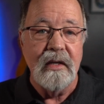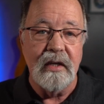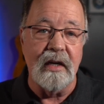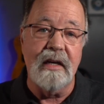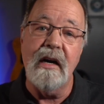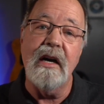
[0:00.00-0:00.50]

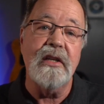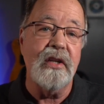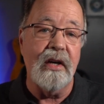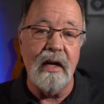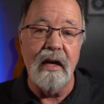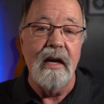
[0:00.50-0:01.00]
to gush
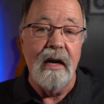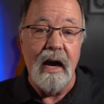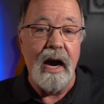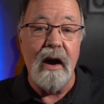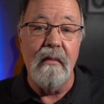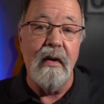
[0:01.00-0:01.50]
on
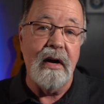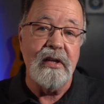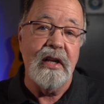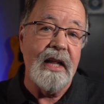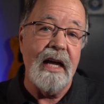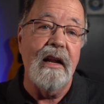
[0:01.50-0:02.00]
how much
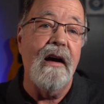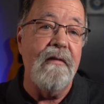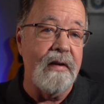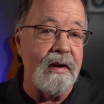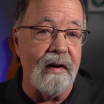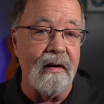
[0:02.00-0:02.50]
they love
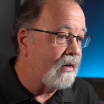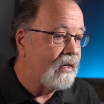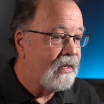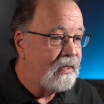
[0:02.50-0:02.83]
it here.